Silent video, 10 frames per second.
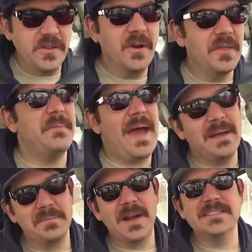You know the
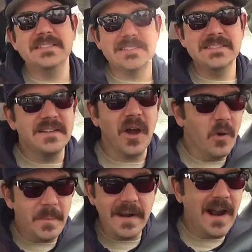bad presents.
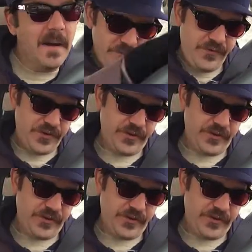Open it up,